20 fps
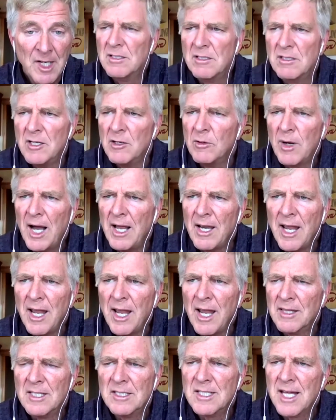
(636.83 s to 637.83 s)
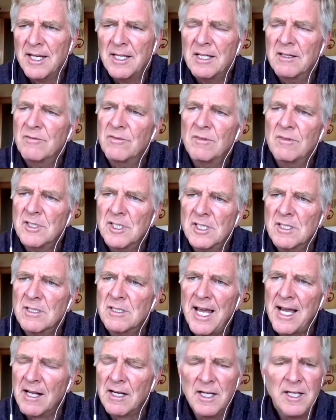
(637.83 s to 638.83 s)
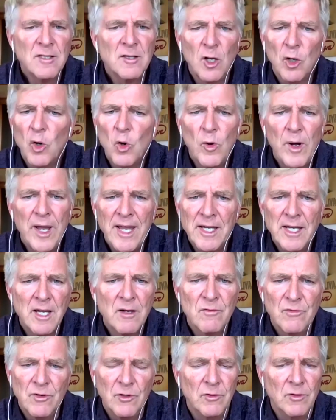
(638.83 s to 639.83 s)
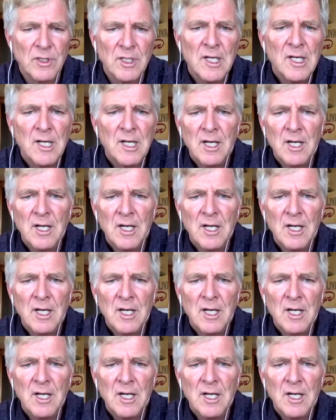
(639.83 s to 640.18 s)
I like this idea of just tackling the low hanging fruit.